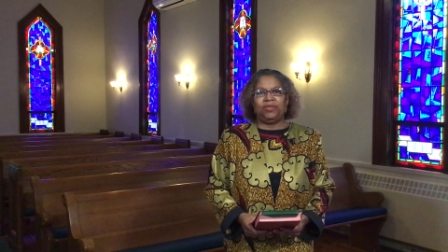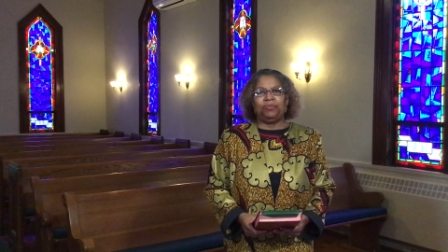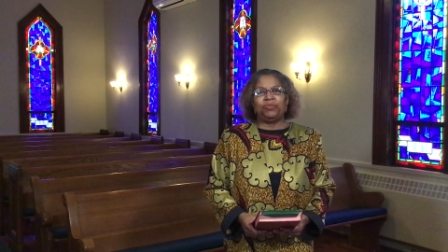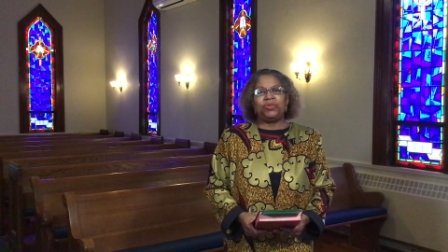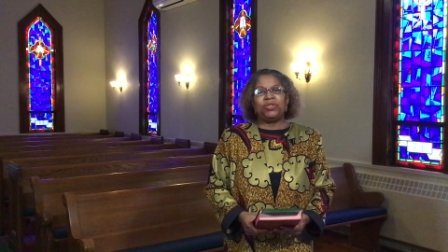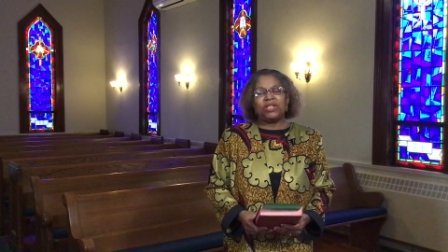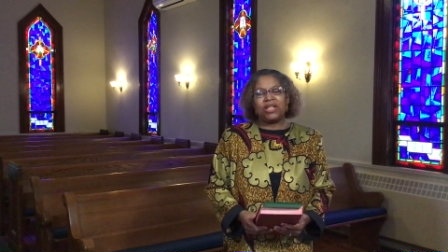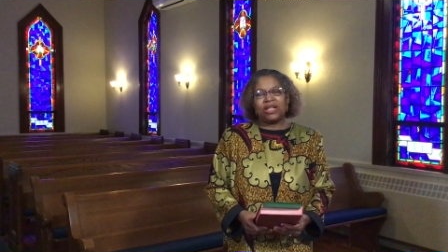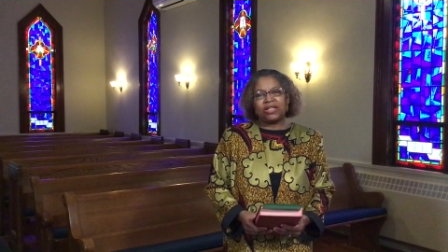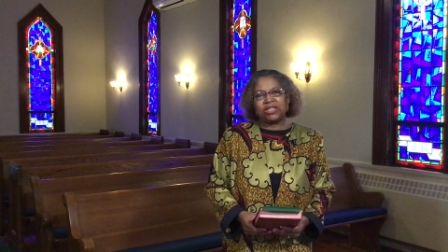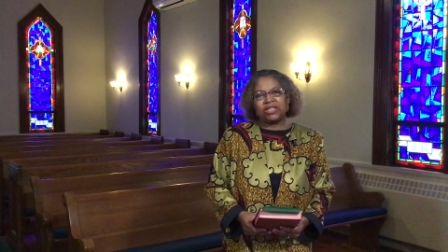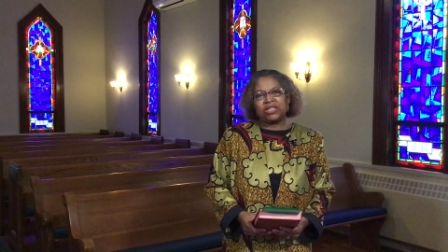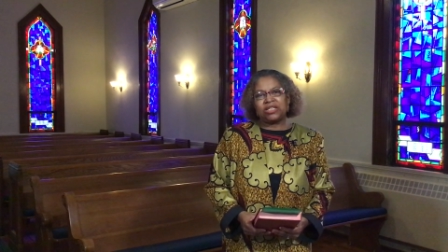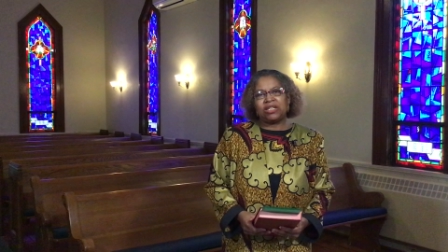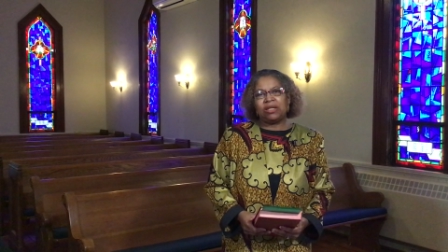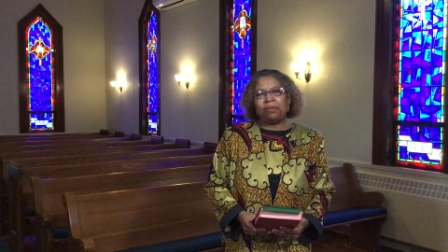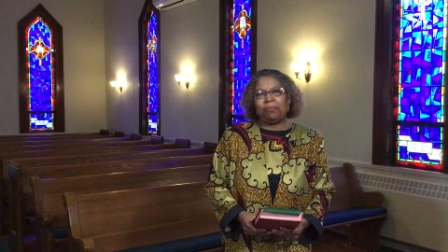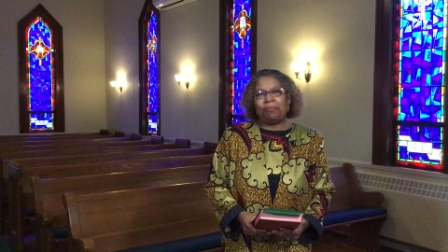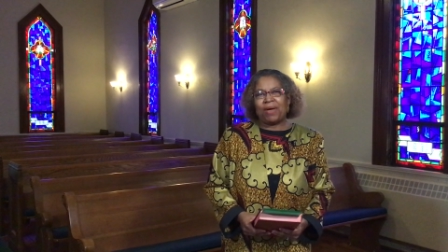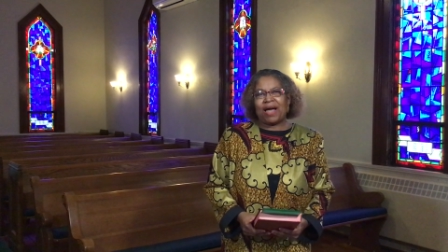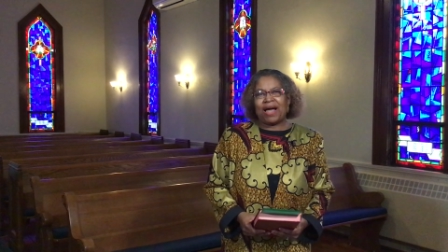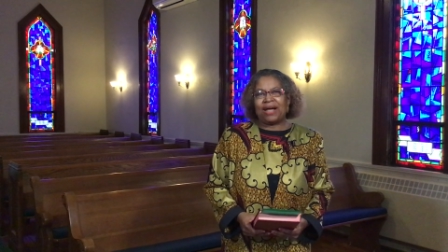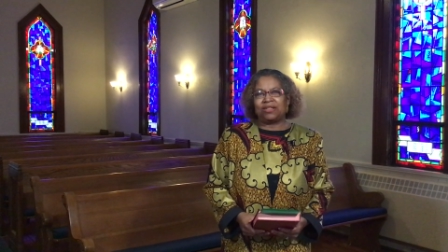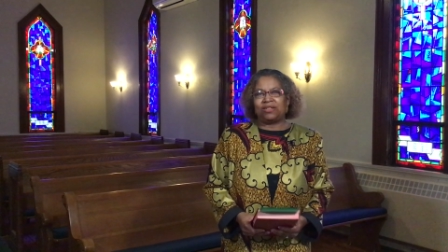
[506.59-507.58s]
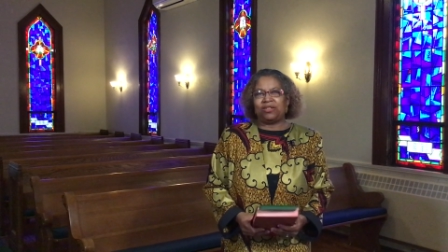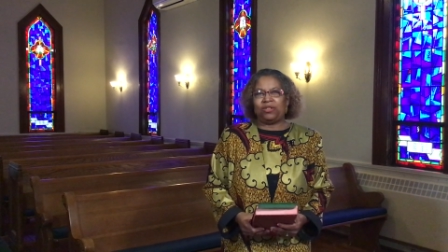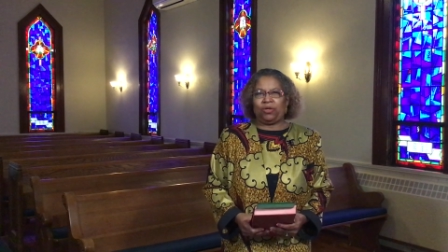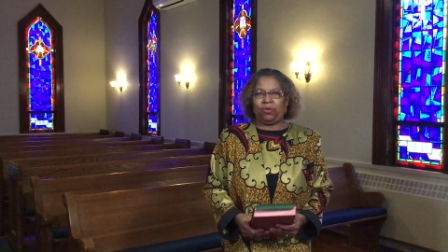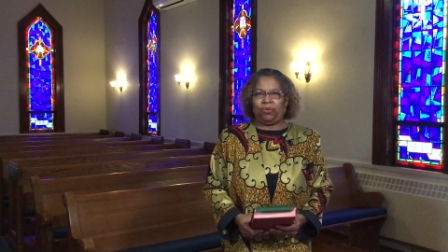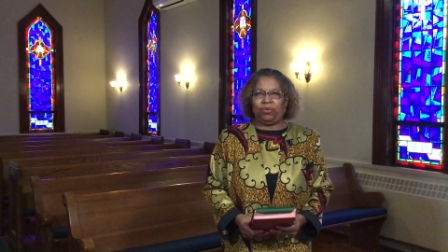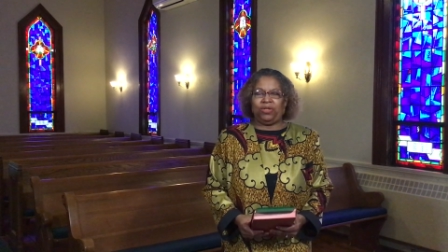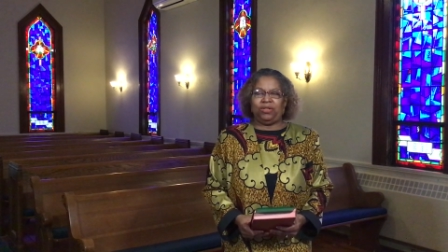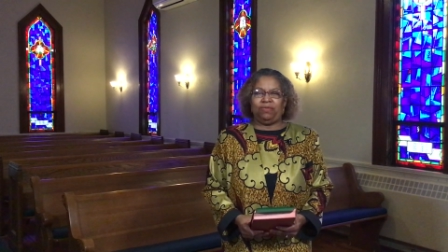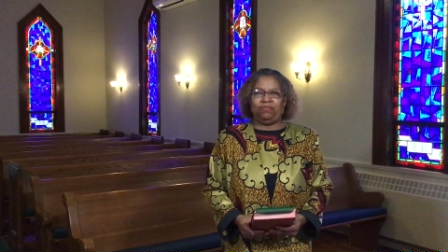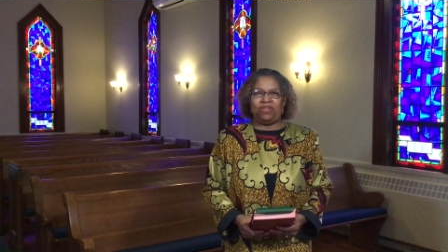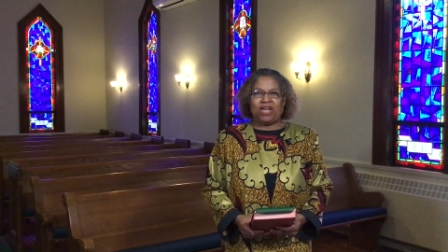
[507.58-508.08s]
But let us get back to
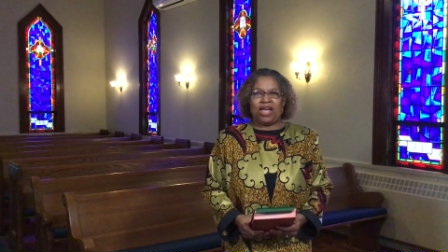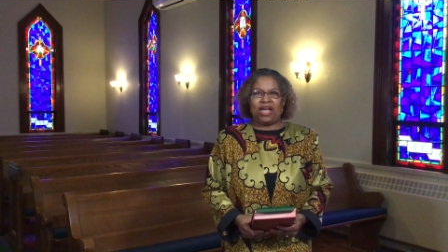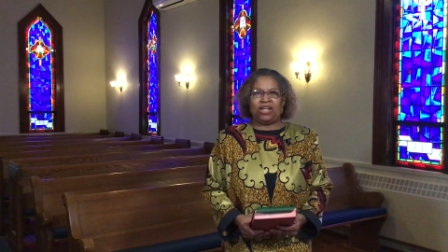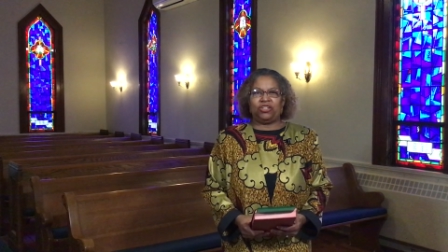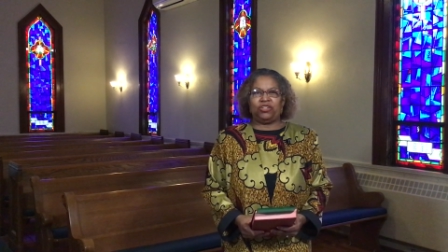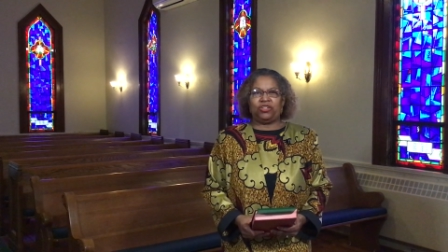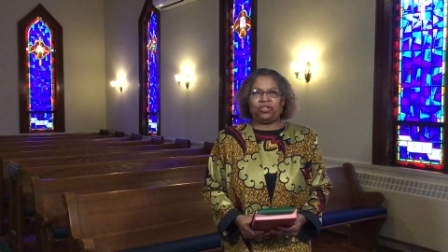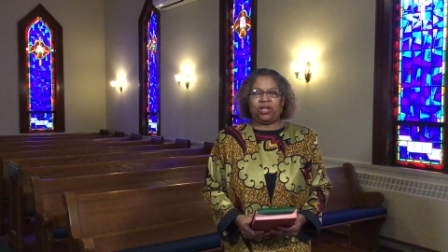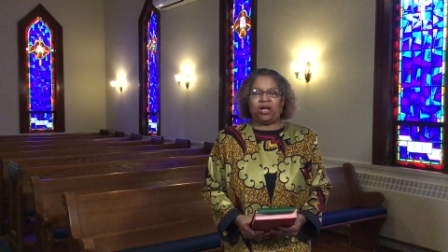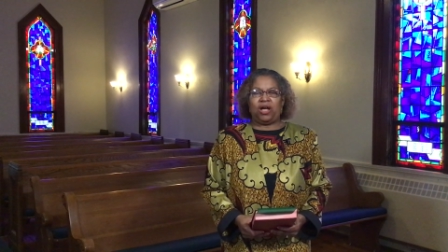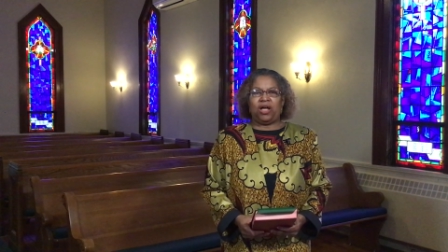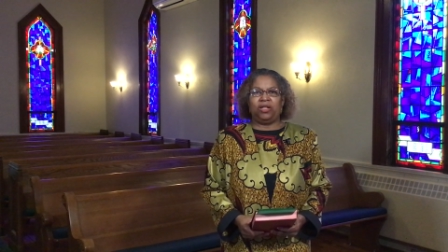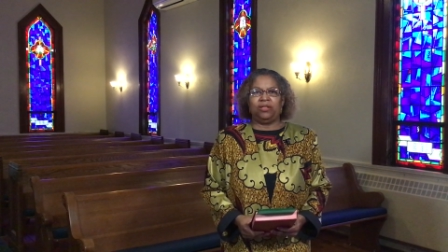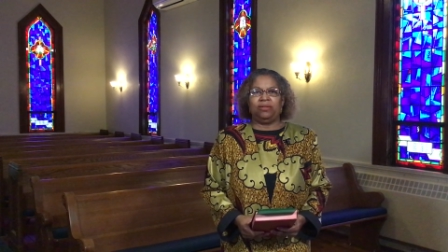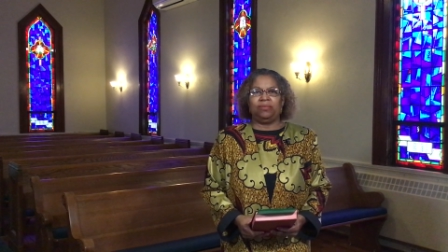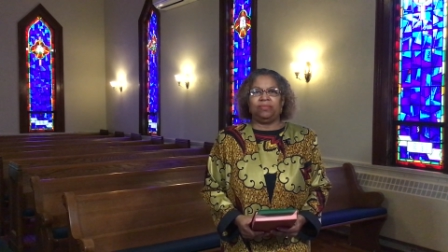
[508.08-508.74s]
Queen Vashti.